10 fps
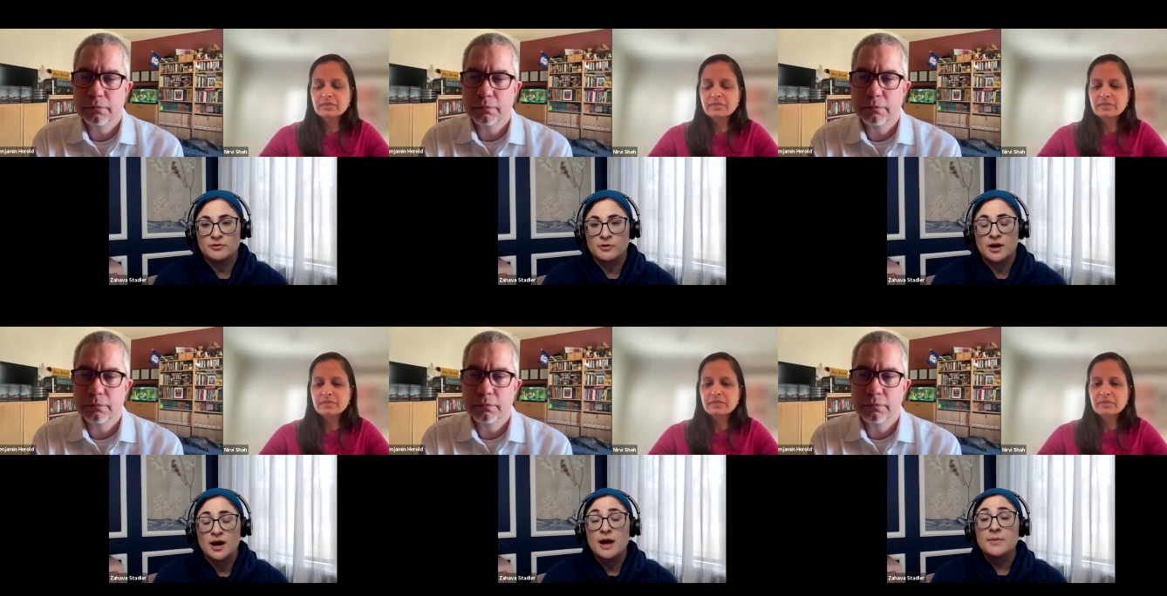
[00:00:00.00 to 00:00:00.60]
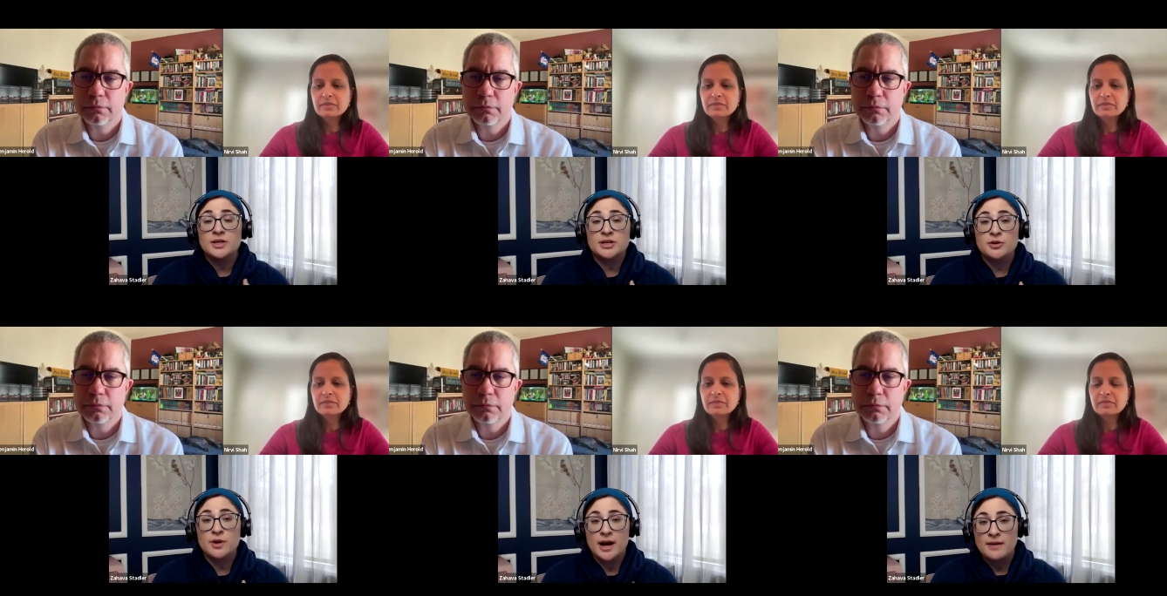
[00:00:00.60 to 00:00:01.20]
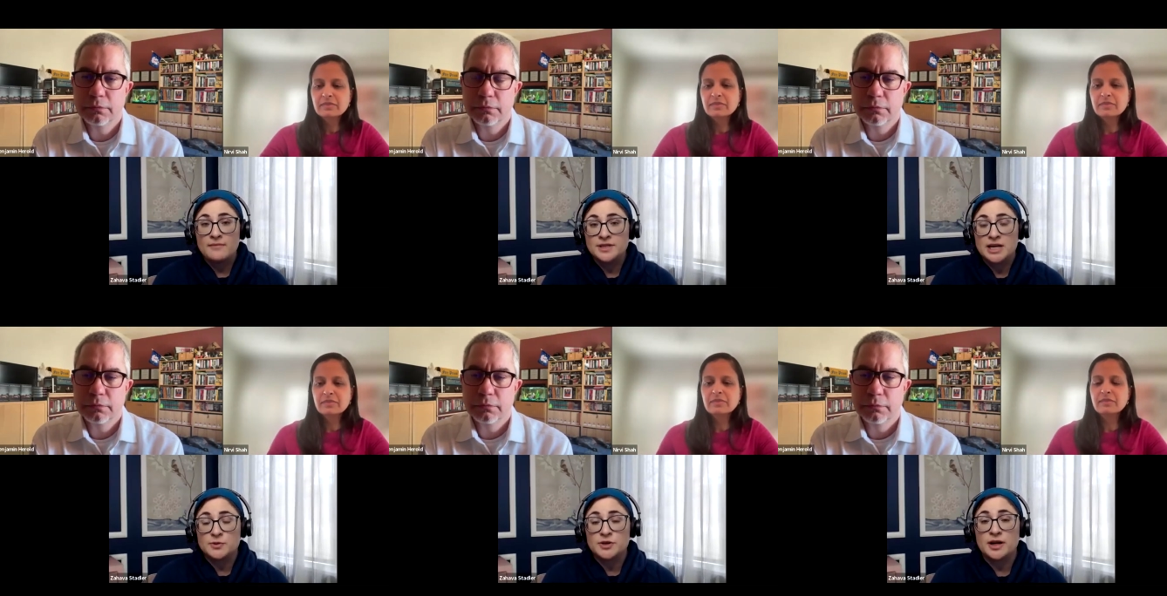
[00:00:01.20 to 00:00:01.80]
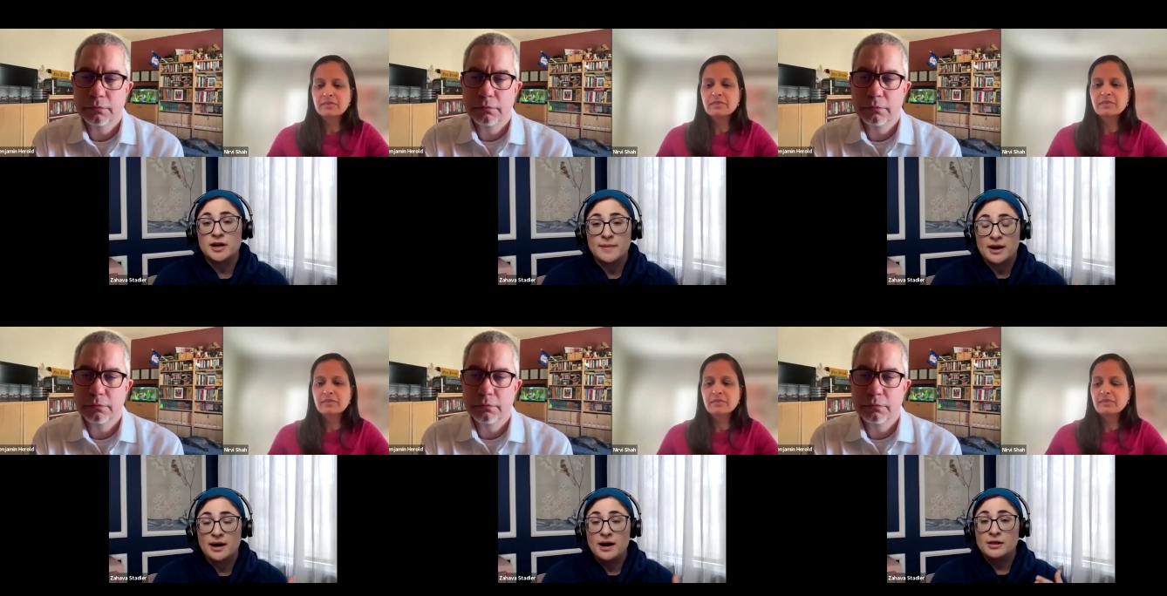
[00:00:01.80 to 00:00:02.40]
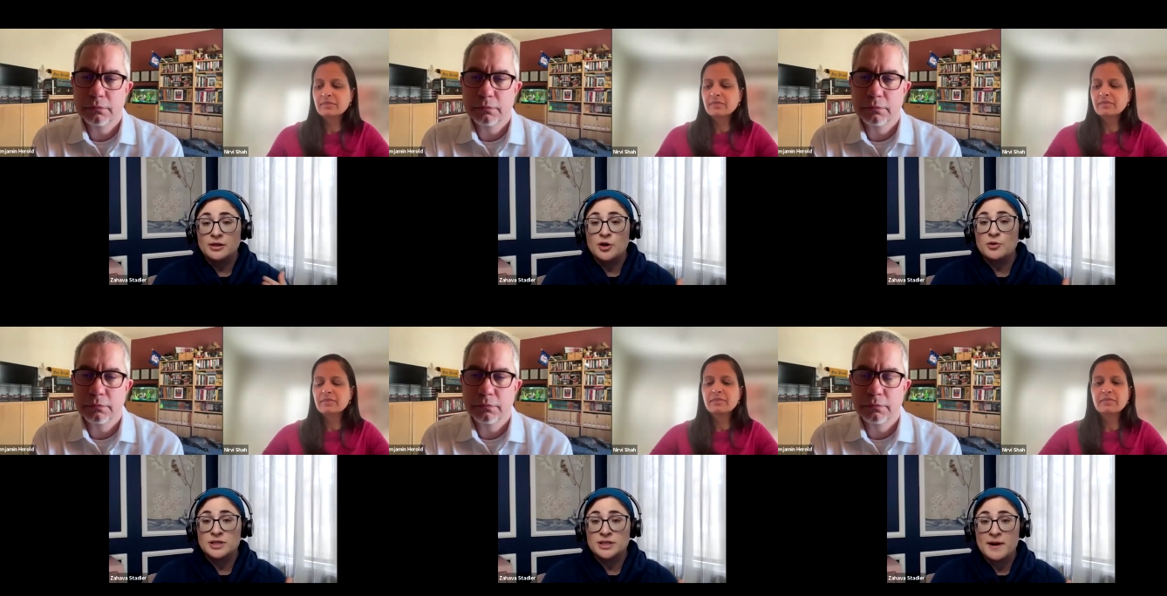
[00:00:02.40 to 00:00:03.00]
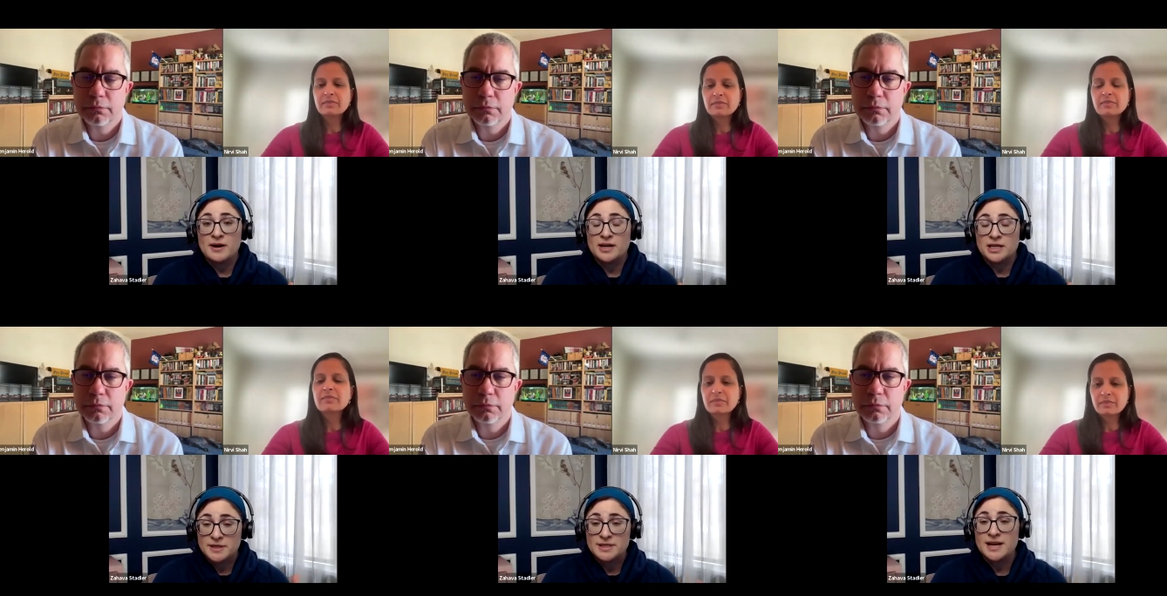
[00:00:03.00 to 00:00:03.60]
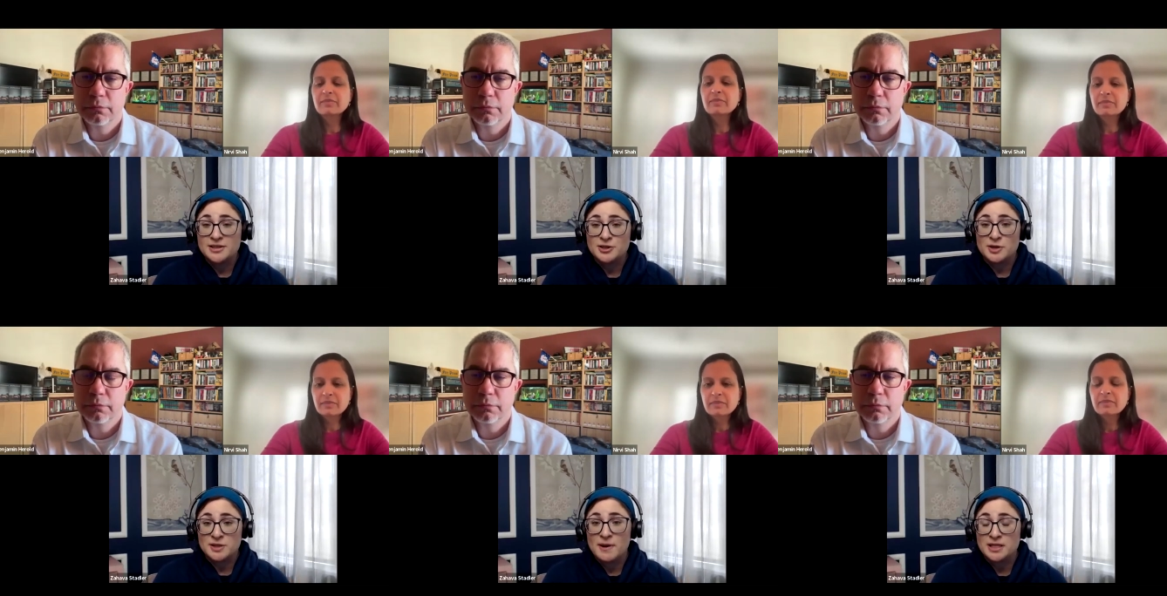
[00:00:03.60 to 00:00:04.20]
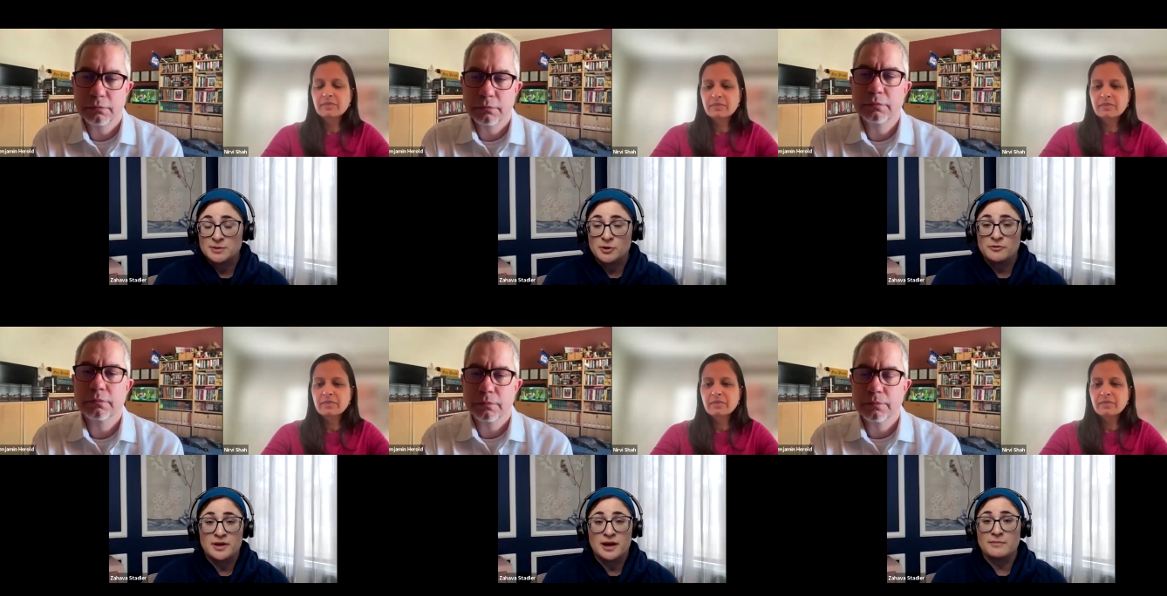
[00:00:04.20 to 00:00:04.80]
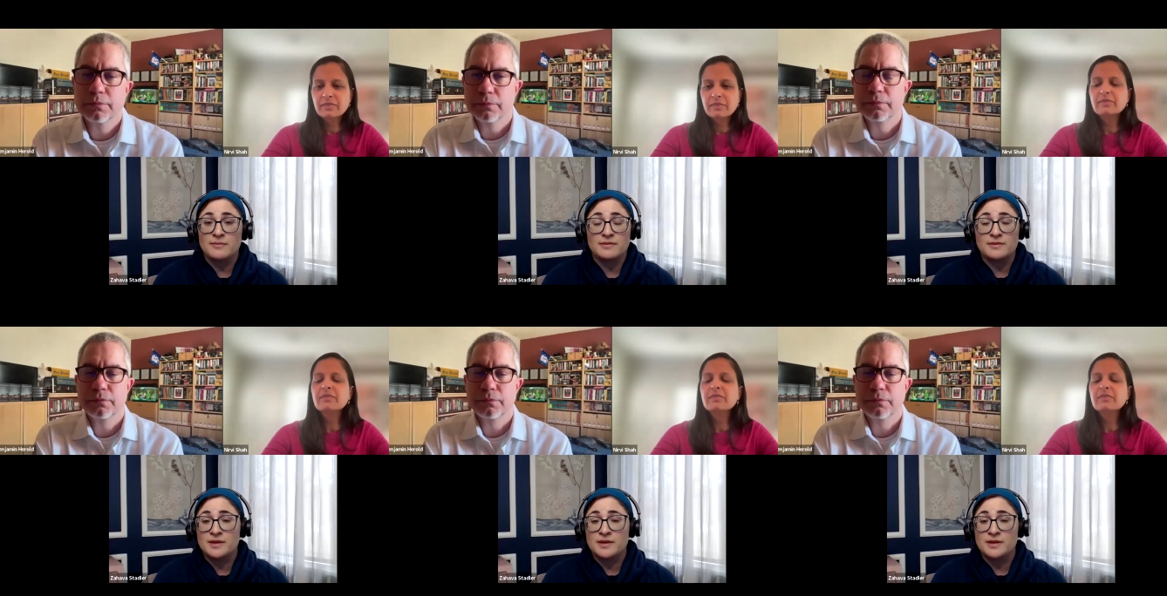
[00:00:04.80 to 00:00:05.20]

Speaker 1: for, because I do want to emphasize we're talking about local disparities, but states are responsible for them.